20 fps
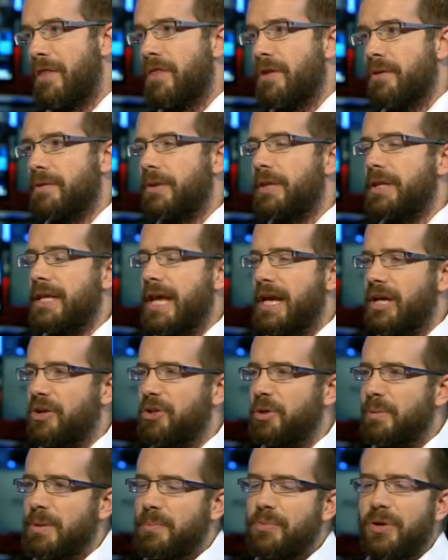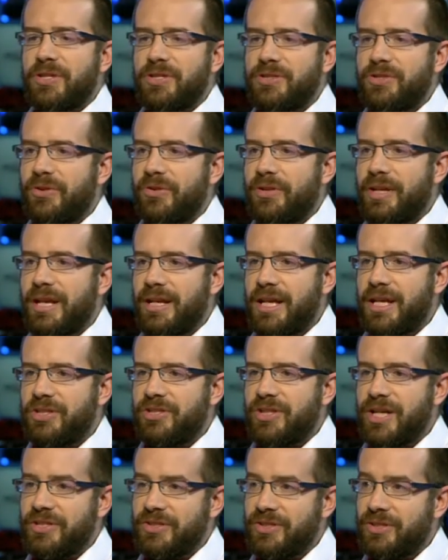the, the economic pressures on the
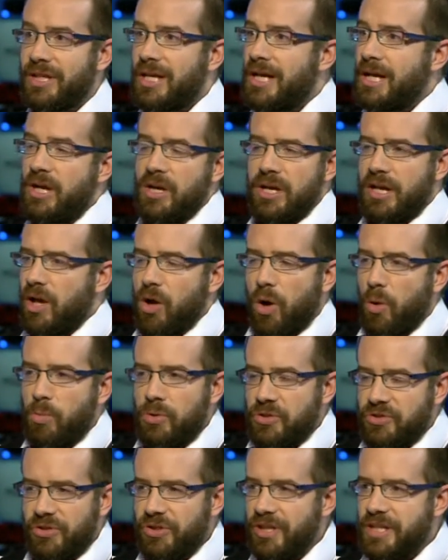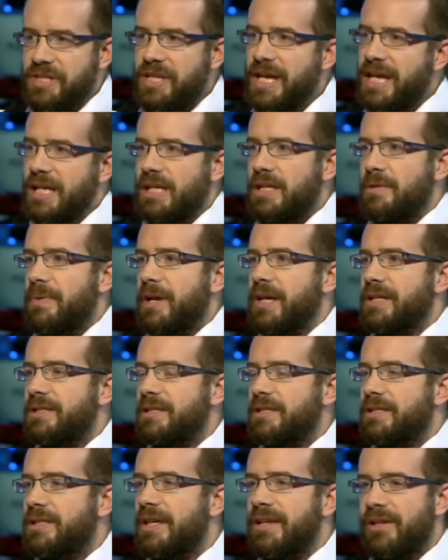NHS and almost on a daily basis,
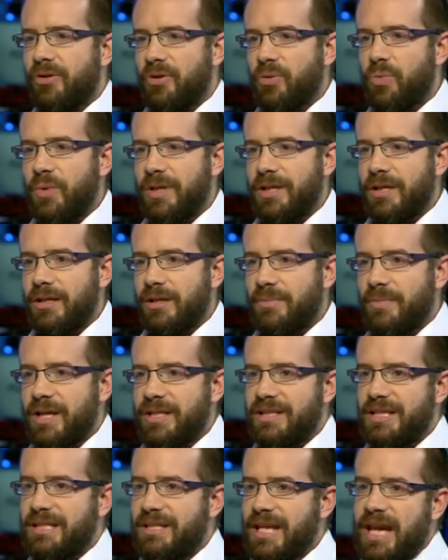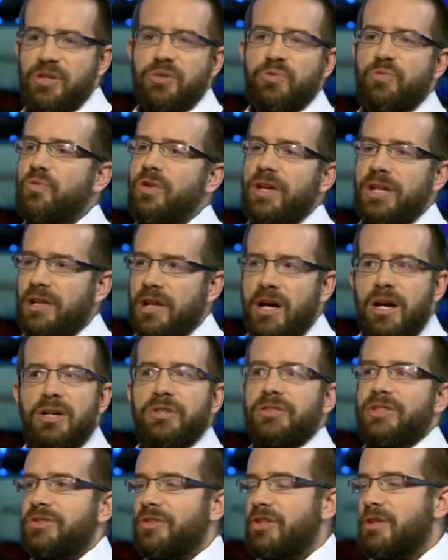certainly on a weekly basis, that's writ large.
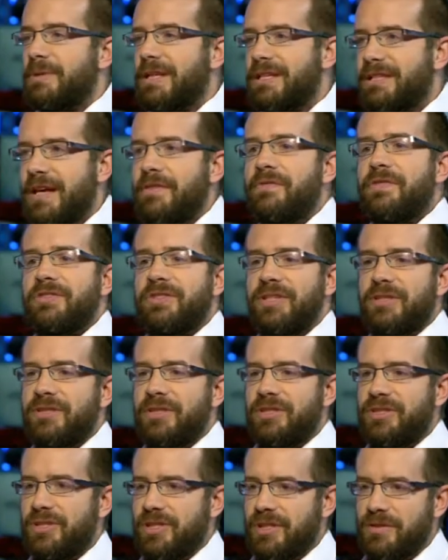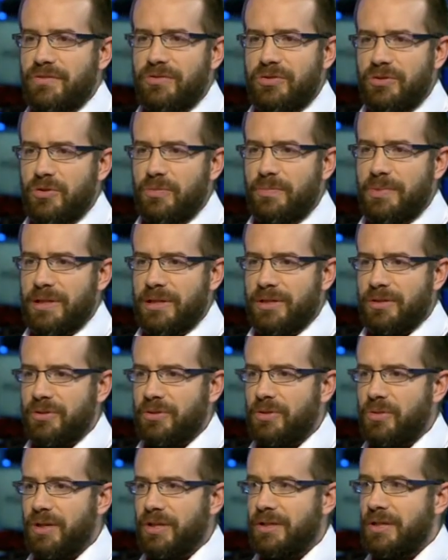There's going to be a deficit this year of 2 billion
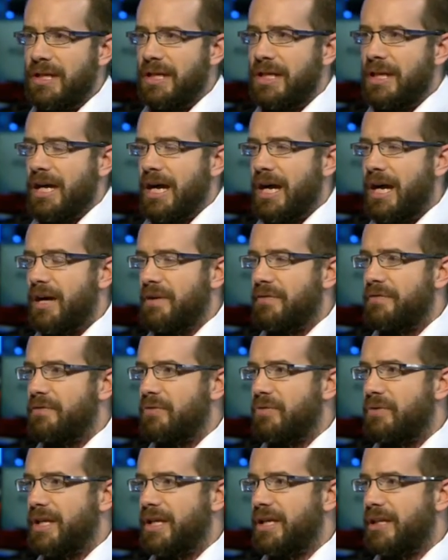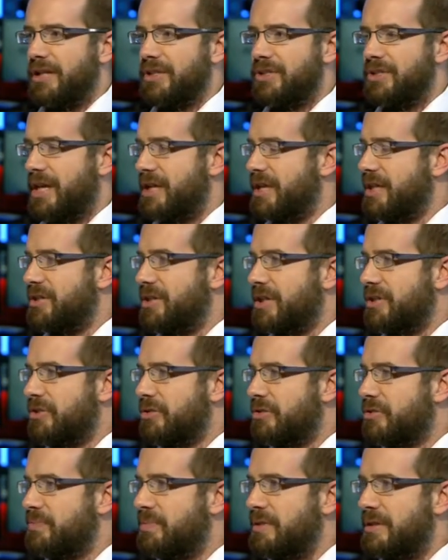quid uh, for English NHS
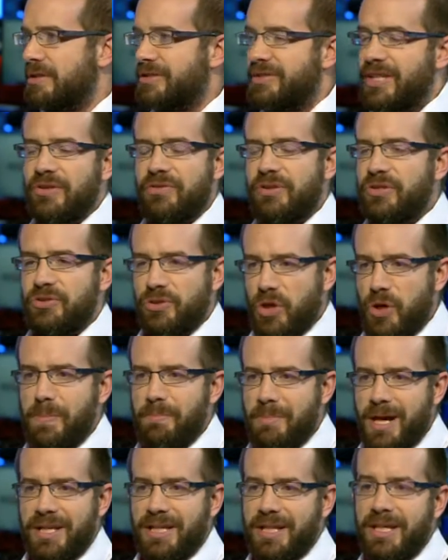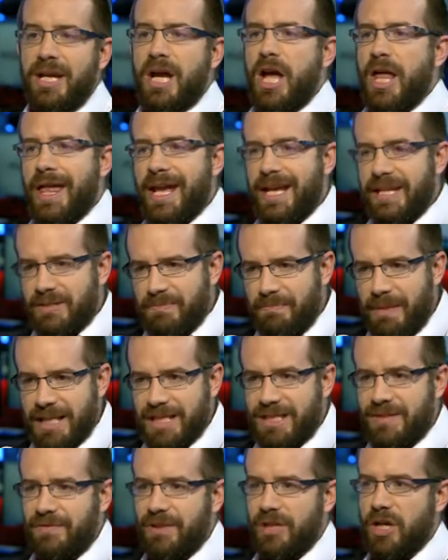hospitals. There is no money. It's
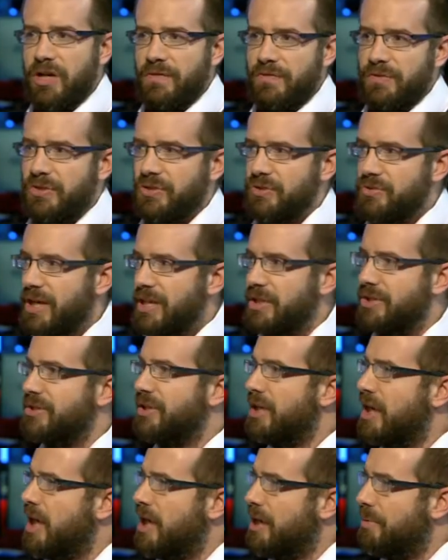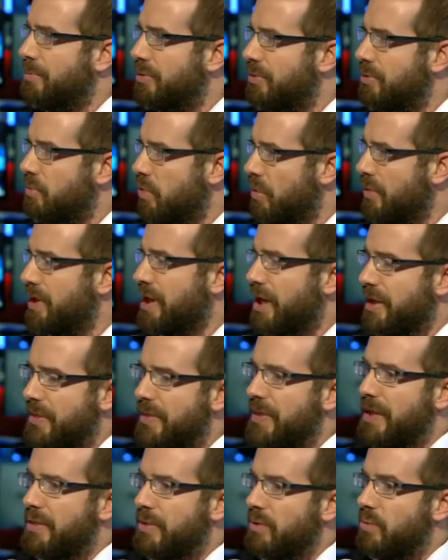massively overstretched. But the one thing I
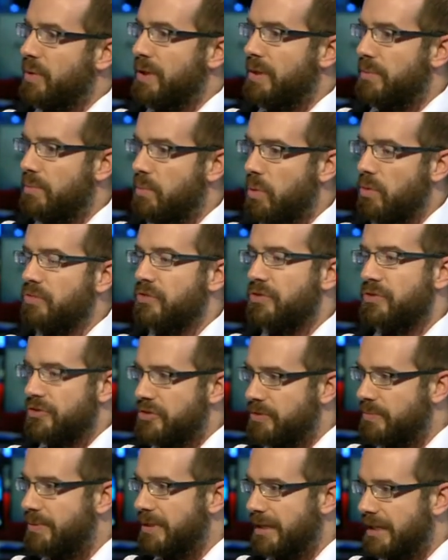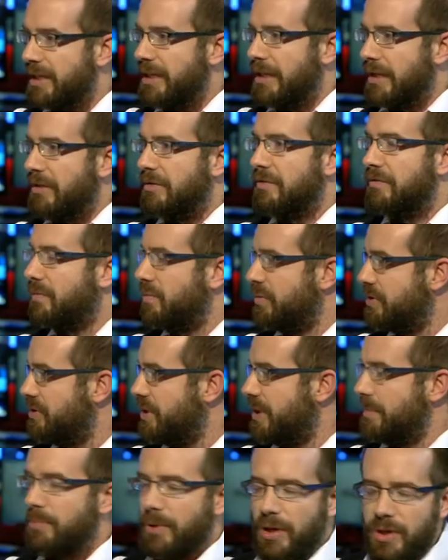think that we wanted to believe was
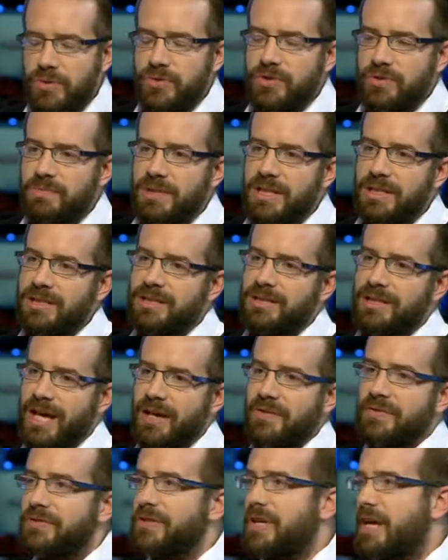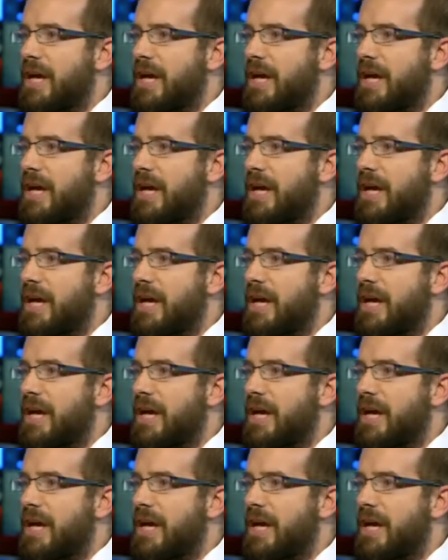that post-mid staffs,